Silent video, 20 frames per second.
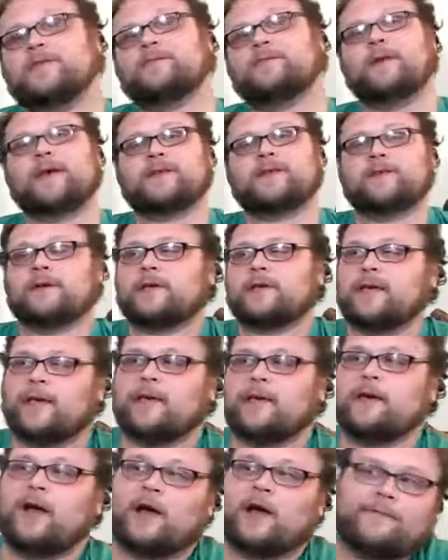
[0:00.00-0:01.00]
Inspector to
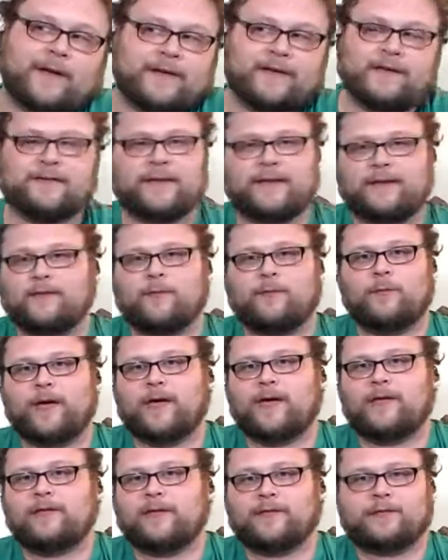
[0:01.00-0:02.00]
kick it off. I just like the
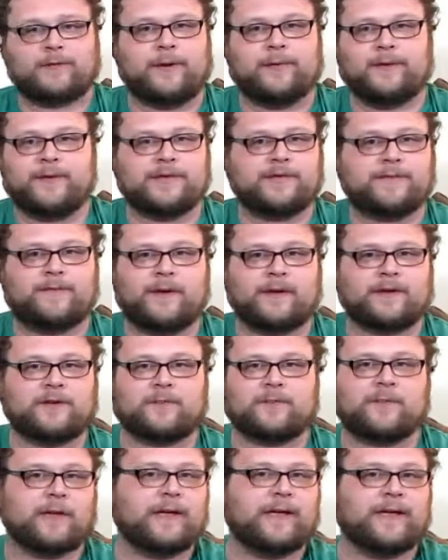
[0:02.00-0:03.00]
way that Thraben
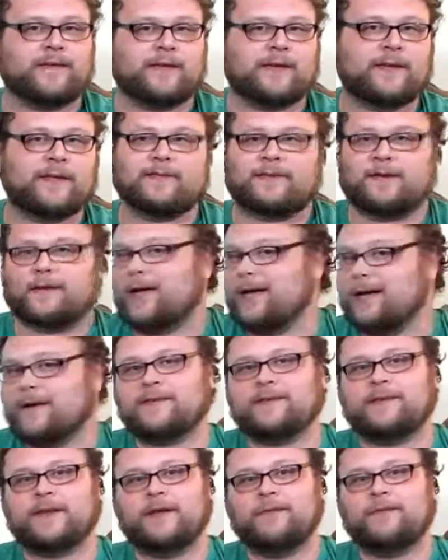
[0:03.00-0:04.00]
Inspector plays against a lot of
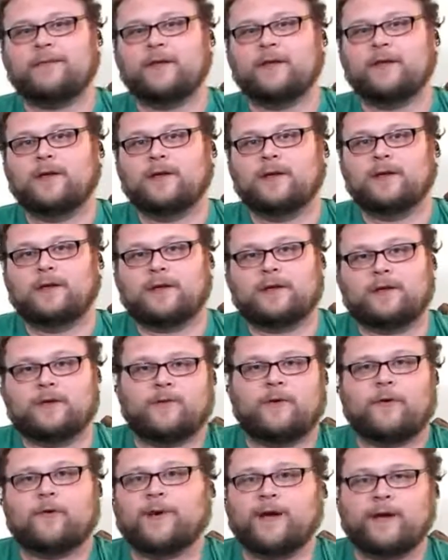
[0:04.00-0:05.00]
stuff in the
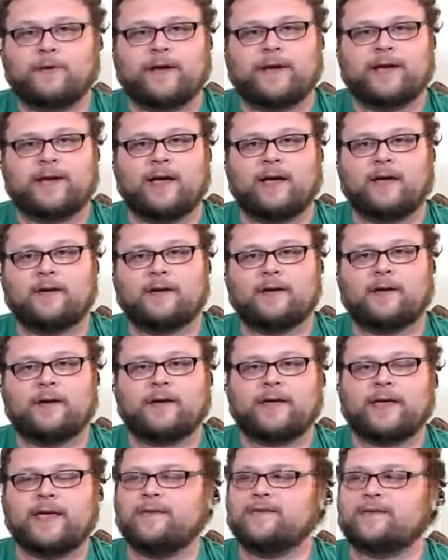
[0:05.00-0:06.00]
format right now. You know,
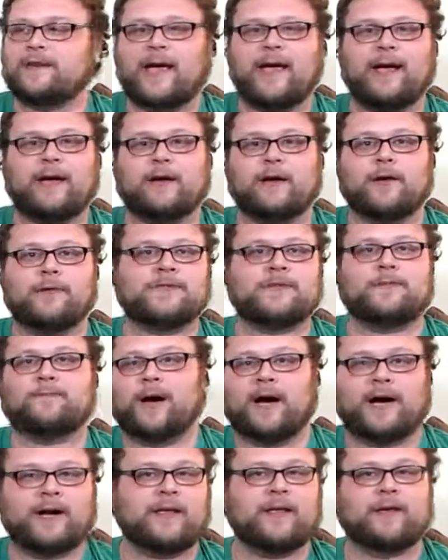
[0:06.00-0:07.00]
against aggro, it's a
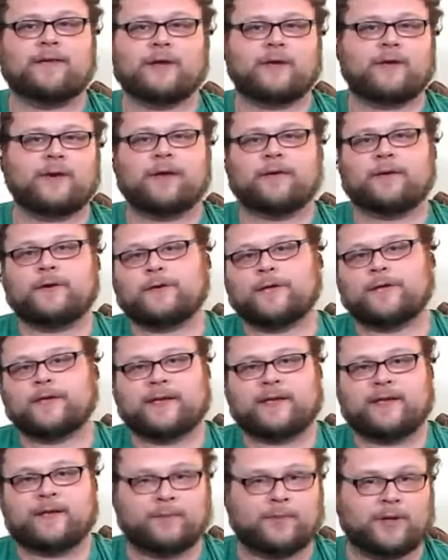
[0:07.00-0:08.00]
body on the ground early
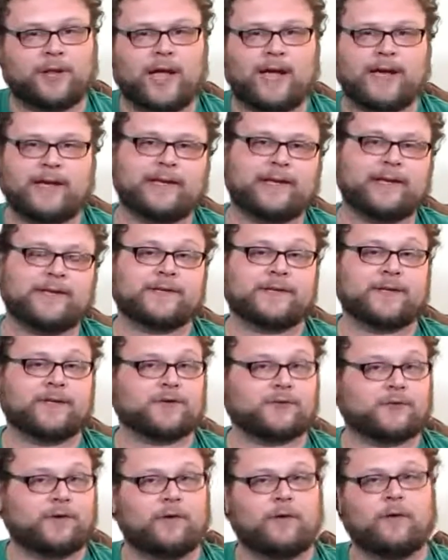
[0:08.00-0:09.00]
that can block, and against
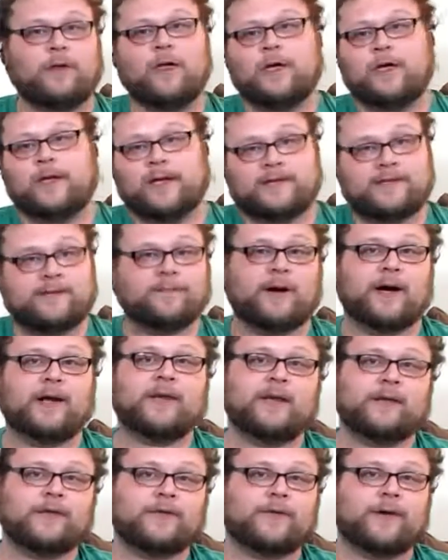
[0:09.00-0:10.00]
control, it's a
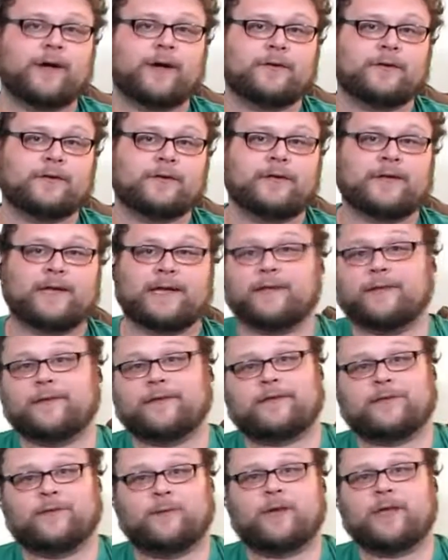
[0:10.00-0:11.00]
body on the ground early that can
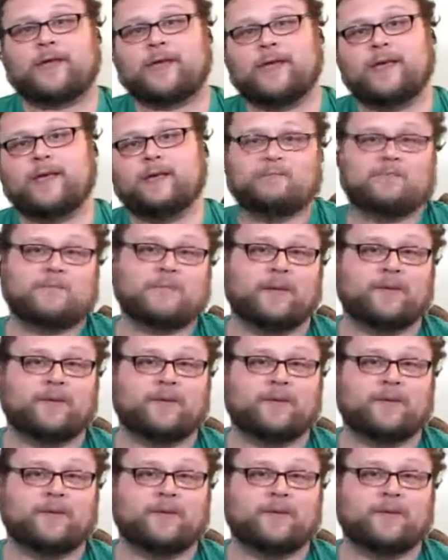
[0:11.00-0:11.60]
swing in.